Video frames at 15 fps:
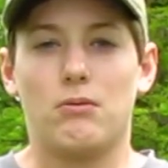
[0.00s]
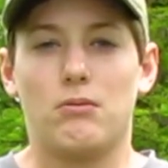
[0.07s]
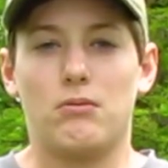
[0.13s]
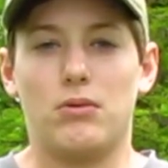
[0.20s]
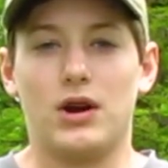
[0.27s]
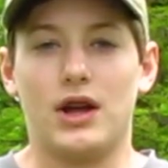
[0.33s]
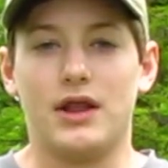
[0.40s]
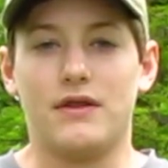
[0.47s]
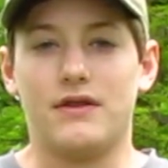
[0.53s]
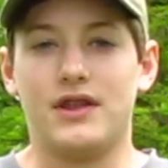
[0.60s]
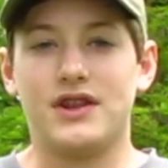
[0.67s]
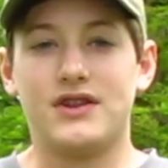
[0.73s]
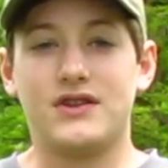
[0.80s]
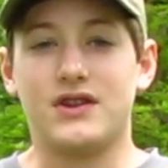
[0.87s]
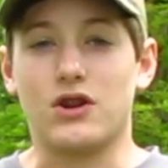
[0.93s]
but
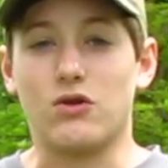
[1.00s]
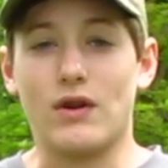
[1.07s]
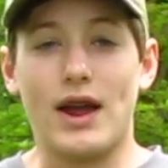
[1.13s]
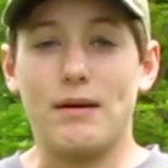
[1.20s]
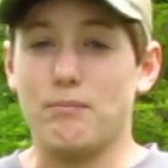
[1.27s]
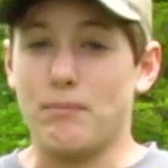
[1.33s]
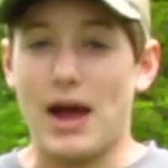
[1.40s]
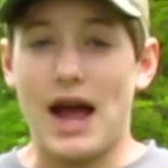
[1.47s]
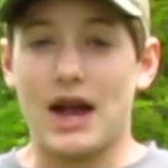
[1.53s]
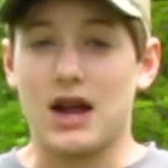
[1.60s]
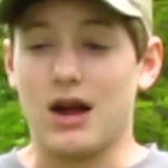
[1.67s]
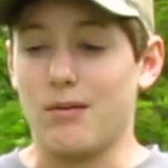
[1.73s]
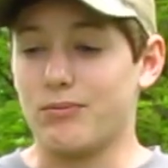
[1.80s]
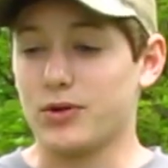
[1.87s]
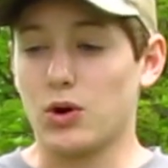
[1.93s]
this is a great
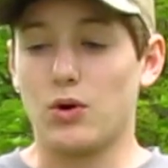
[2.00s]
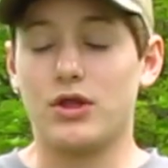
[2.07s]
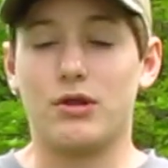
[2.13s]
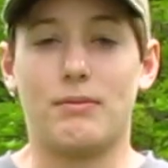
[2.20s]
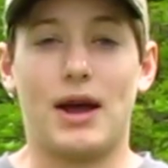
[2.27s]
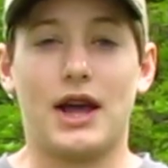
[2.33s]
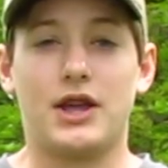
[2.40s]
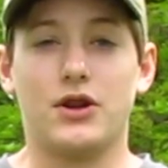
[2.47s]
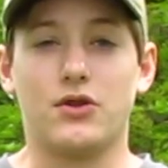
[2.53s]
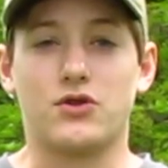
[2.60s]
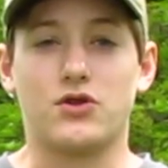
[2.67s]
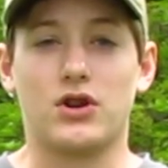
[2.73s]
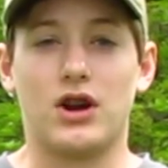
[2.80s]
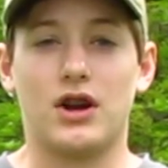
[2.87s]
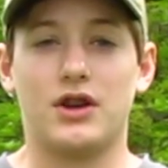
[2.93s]
backup. Throw it in the back of your
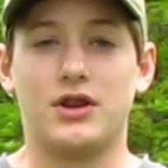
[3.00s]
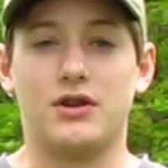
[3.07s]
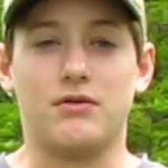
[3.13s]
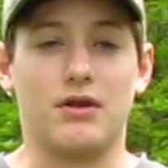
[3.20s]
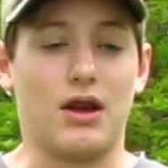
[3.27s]
truck.